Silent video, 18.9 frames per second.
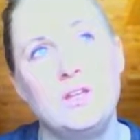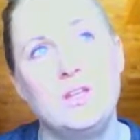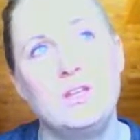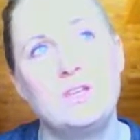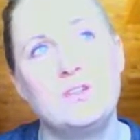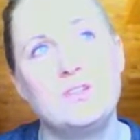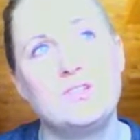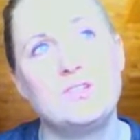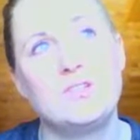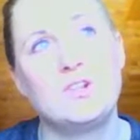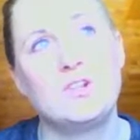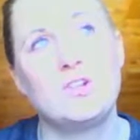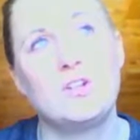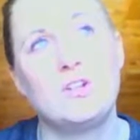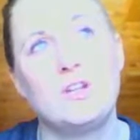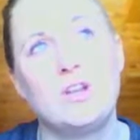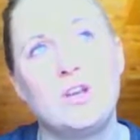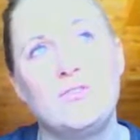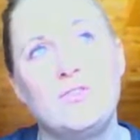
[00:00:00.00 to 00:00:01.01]

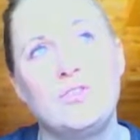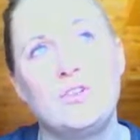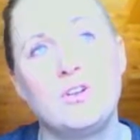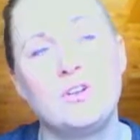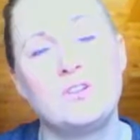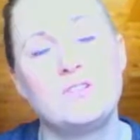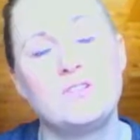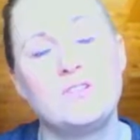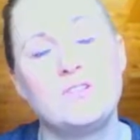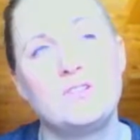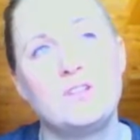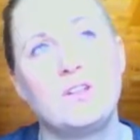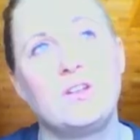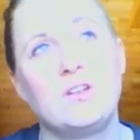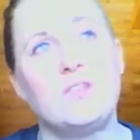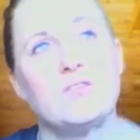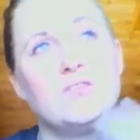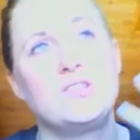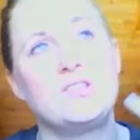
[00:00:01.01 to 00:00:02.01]
egotistical enough or
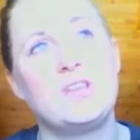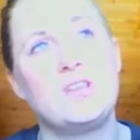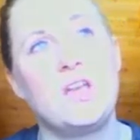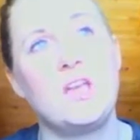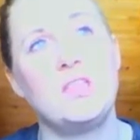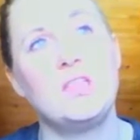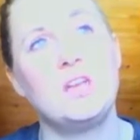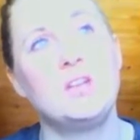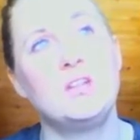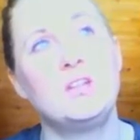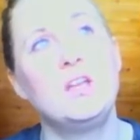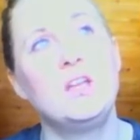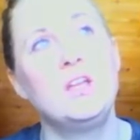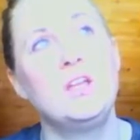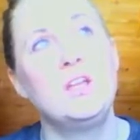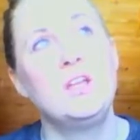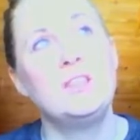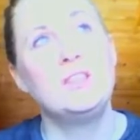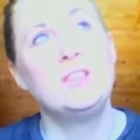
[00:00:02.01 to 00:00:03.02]
narcissistic enough to say that
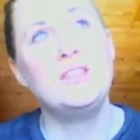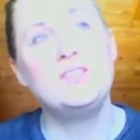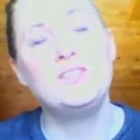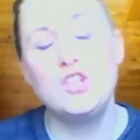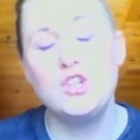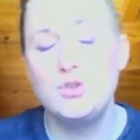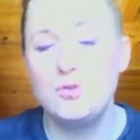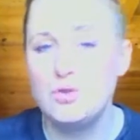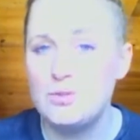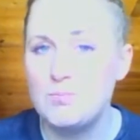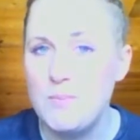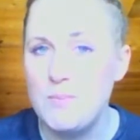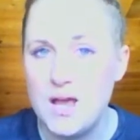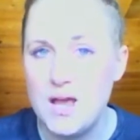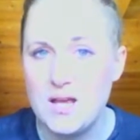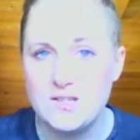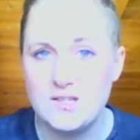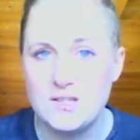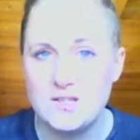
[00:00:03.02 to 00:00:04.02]
these huge
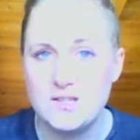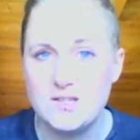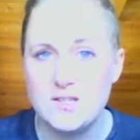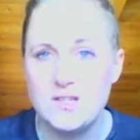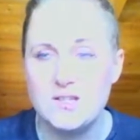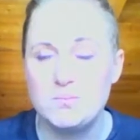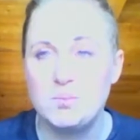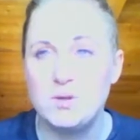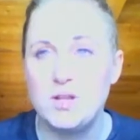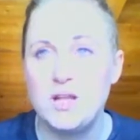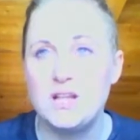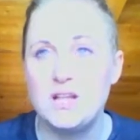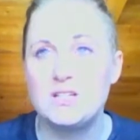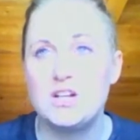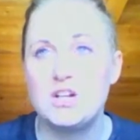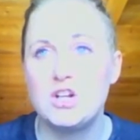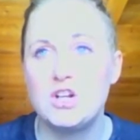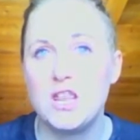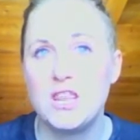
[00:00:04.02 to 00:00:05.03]
masses, these
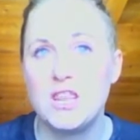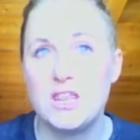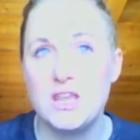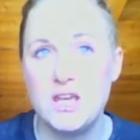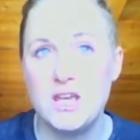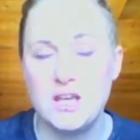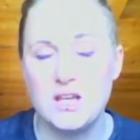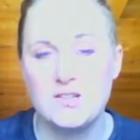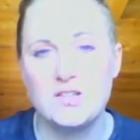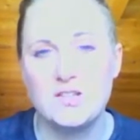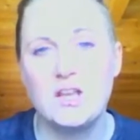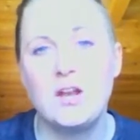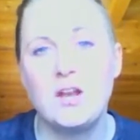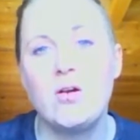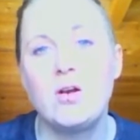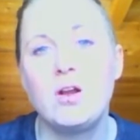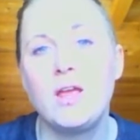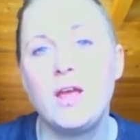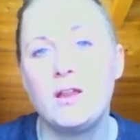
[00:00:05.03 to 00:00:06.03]
planetary things in
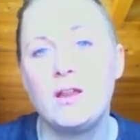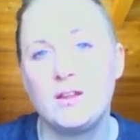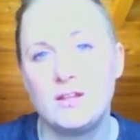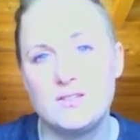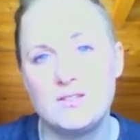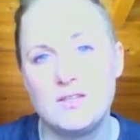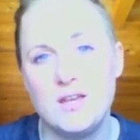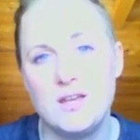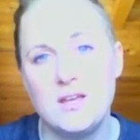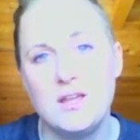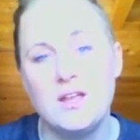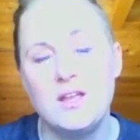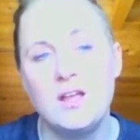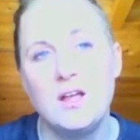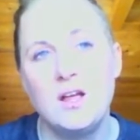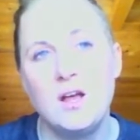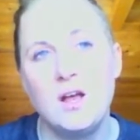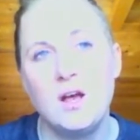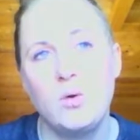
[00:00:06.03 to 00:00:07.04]
our galaxy,
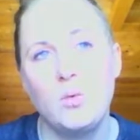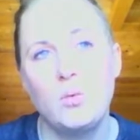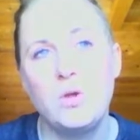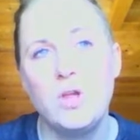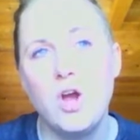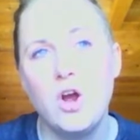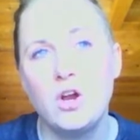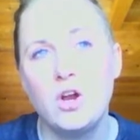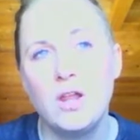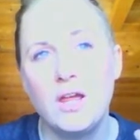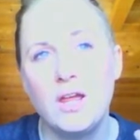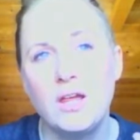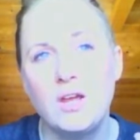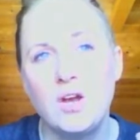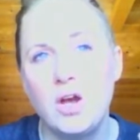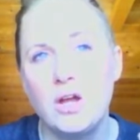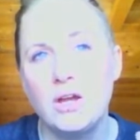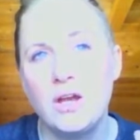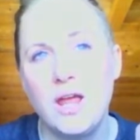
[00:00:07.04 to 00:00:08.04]
we are like
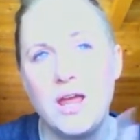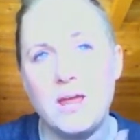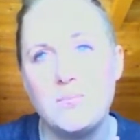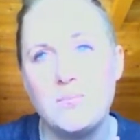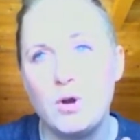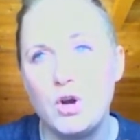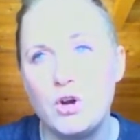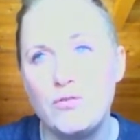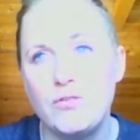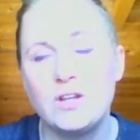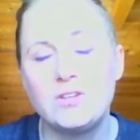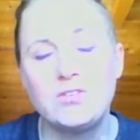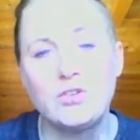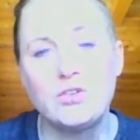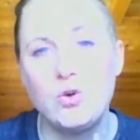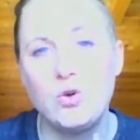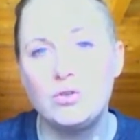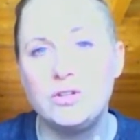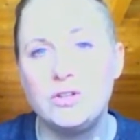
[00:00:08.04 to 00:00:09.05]
on a
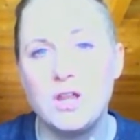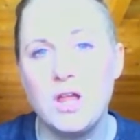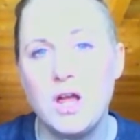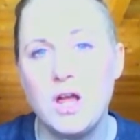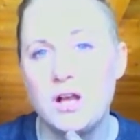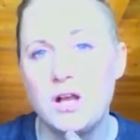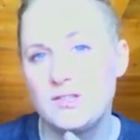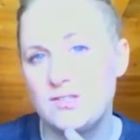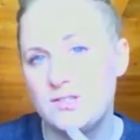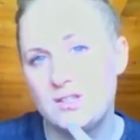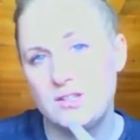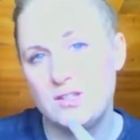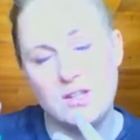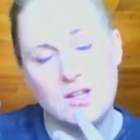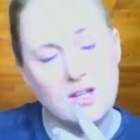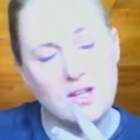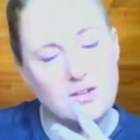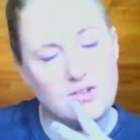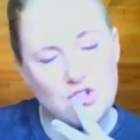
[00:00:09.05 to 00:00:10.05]
perfect Goldilocks,
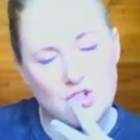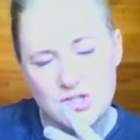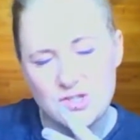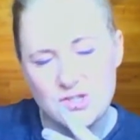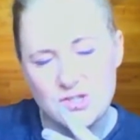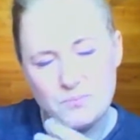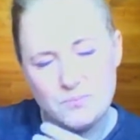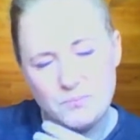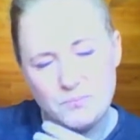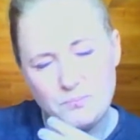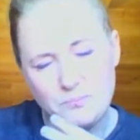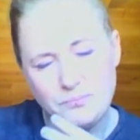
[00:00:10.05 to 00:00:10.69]
just